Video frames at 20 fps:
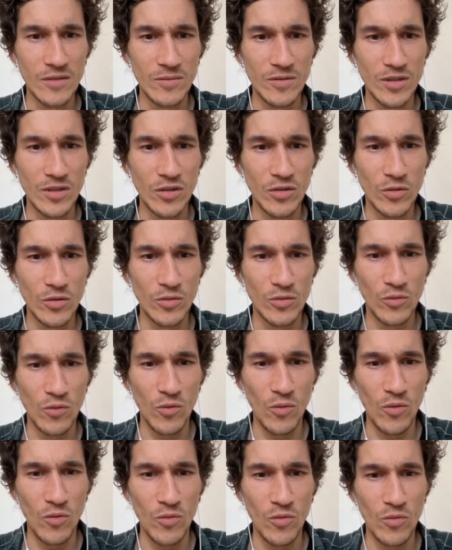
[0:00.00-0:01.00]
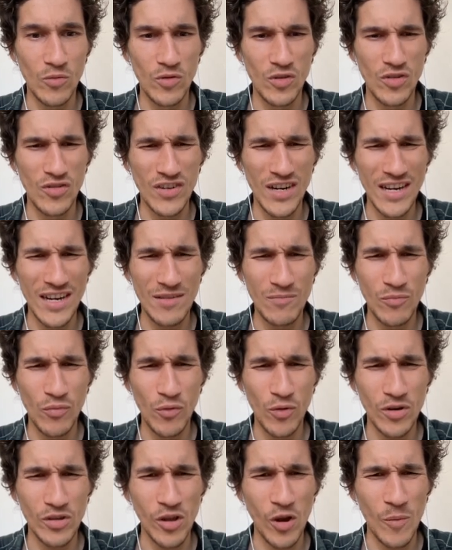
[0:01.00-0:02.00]
can go to grain
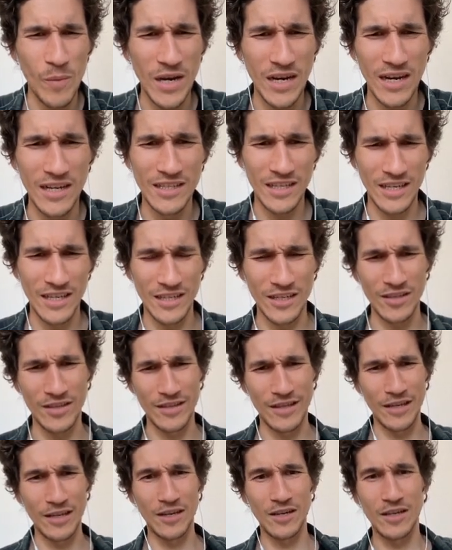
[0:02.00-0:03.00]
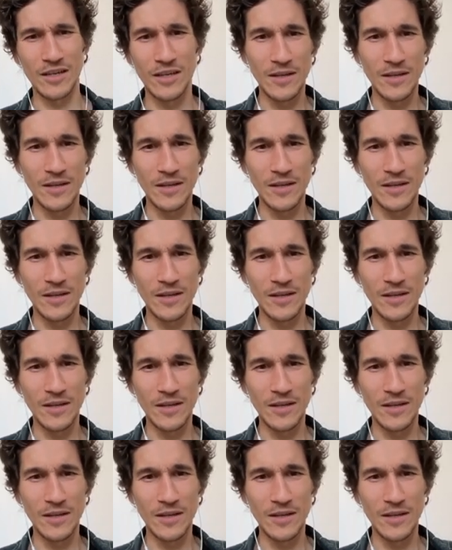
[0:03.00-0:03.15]
port. Oh my god, I cannot think.